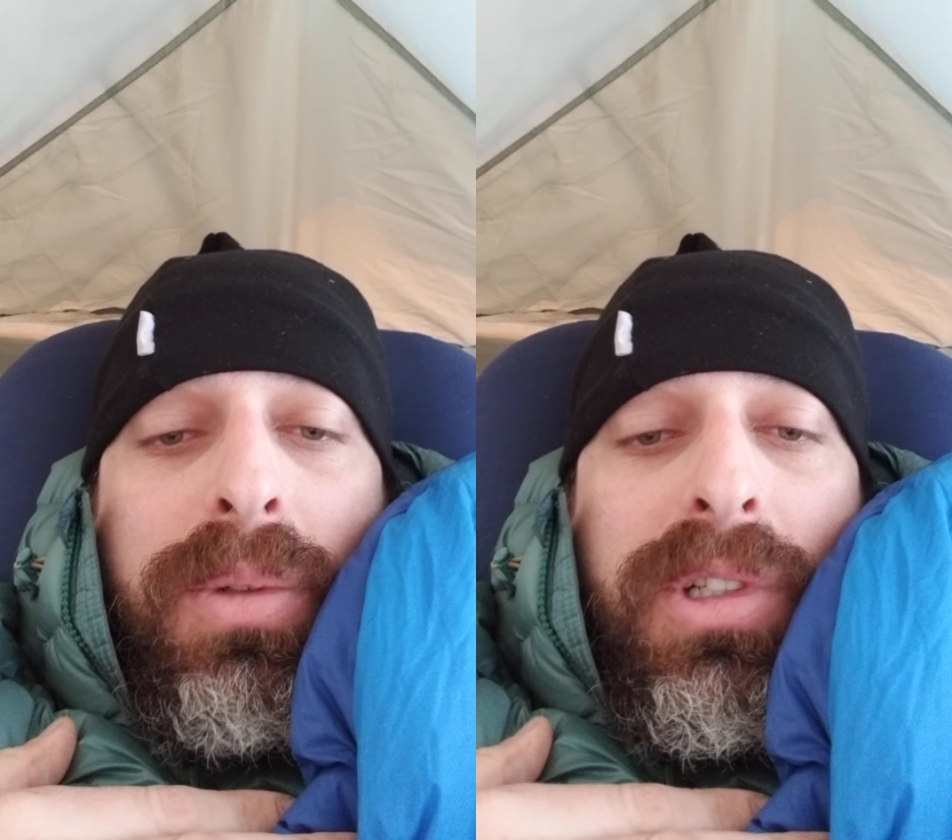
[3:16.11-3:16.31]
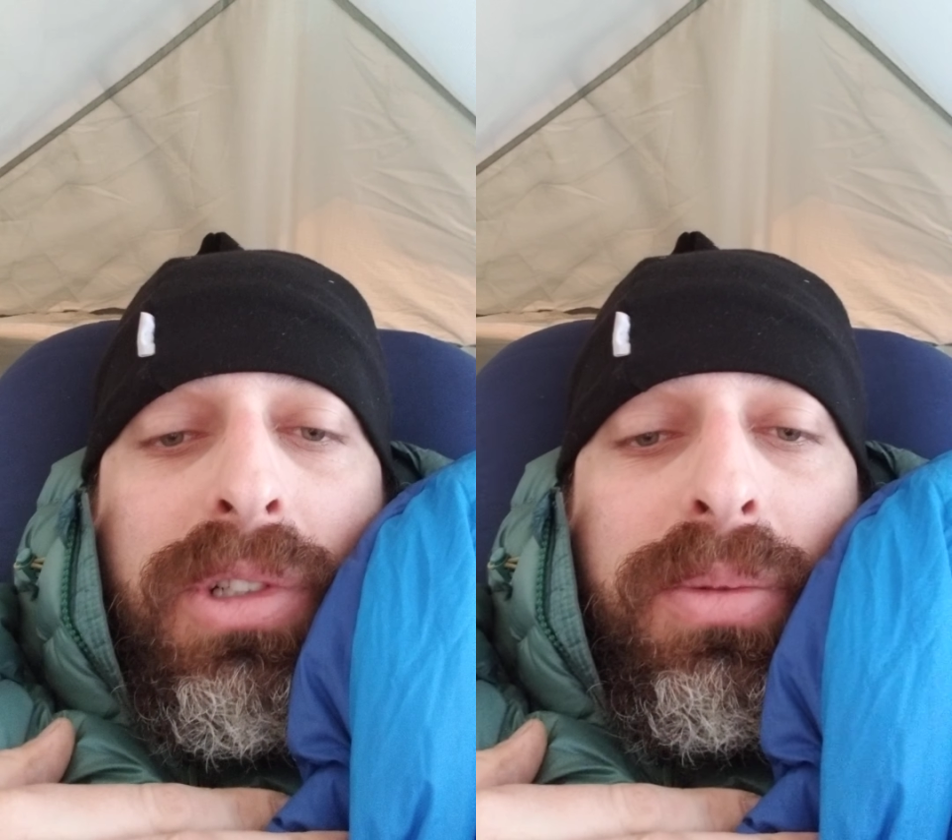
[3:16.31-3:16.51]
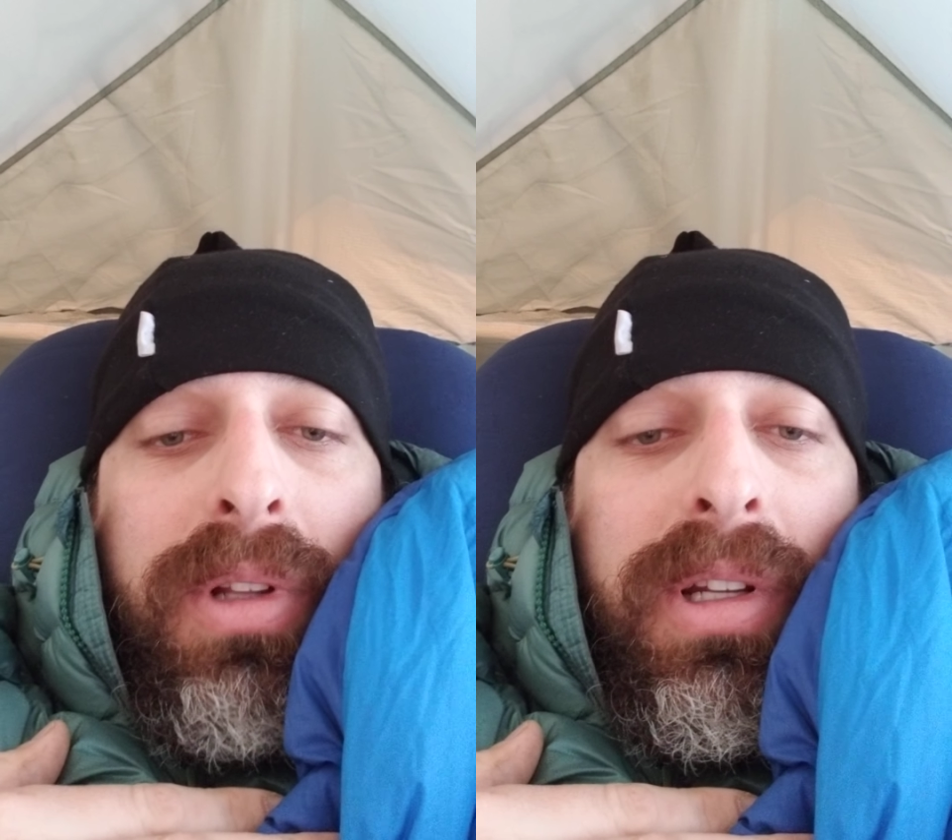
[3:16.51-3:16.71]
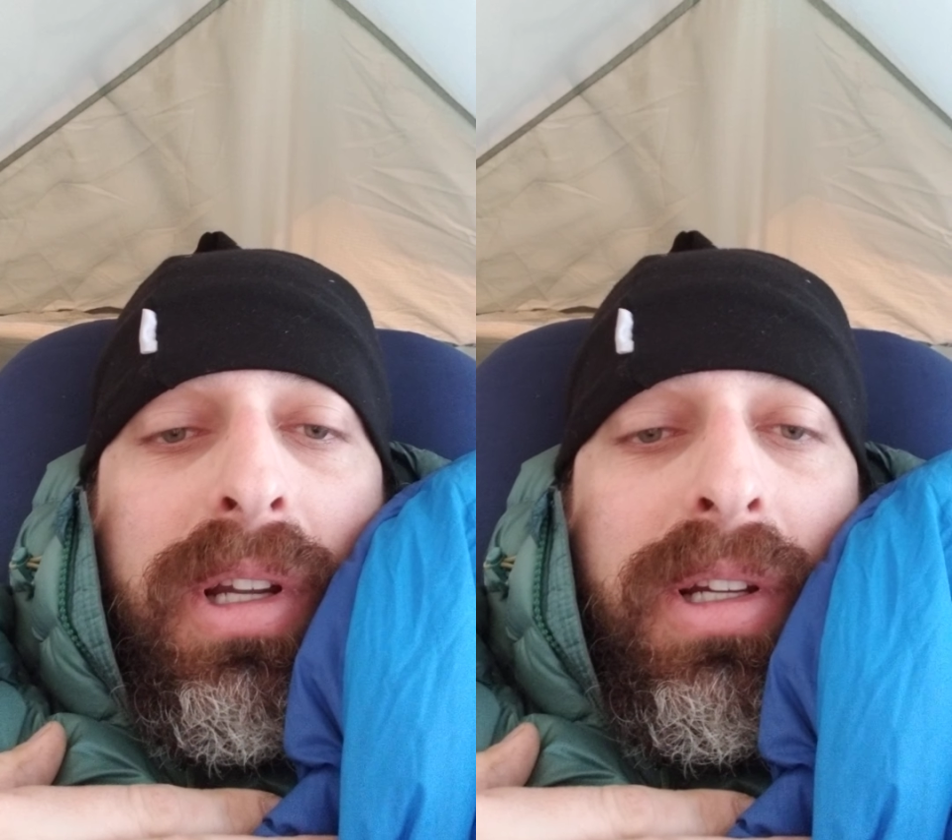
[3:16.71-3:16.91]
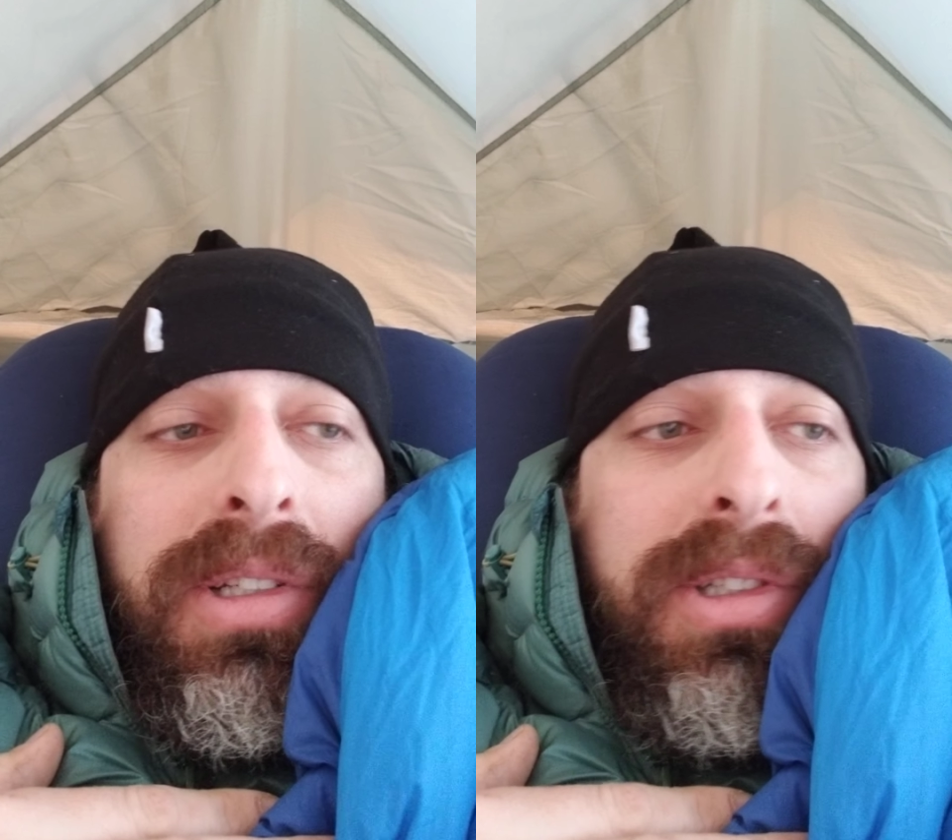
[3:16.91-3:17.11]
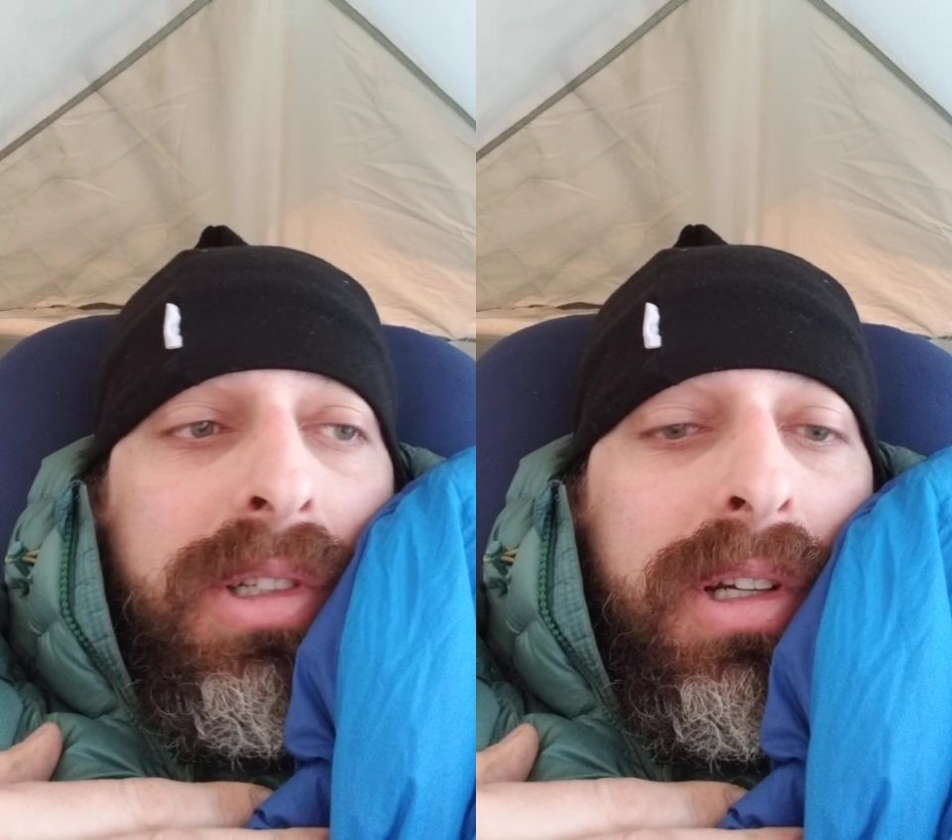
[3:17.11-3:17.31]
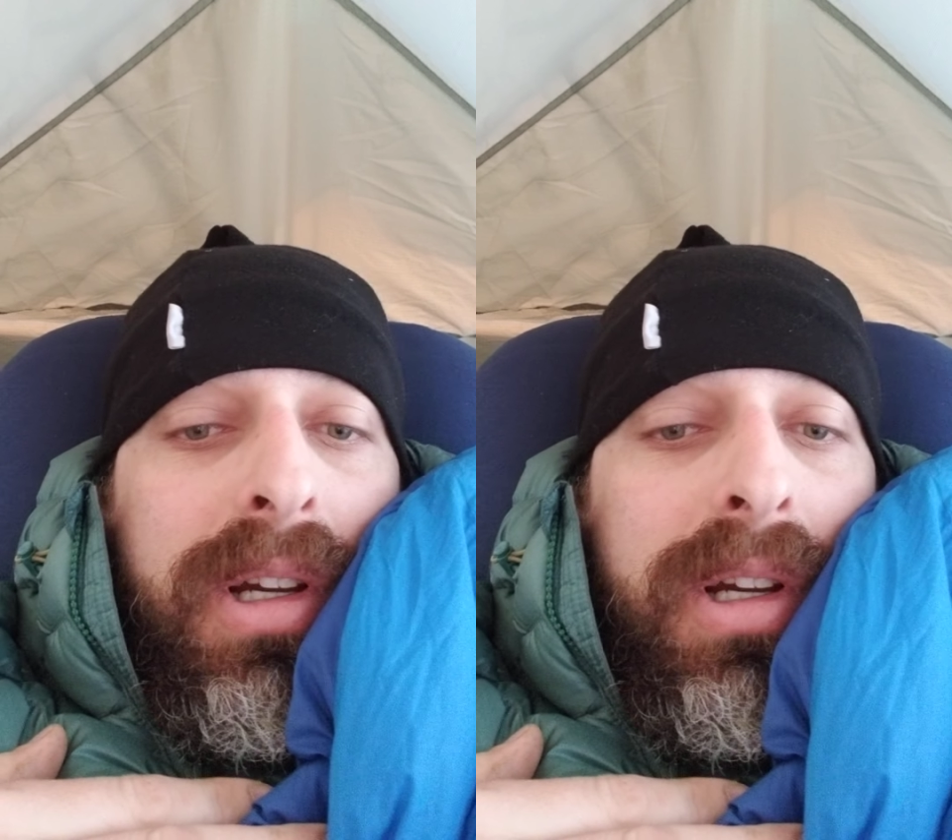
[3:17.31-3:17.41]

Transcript: which is really nice.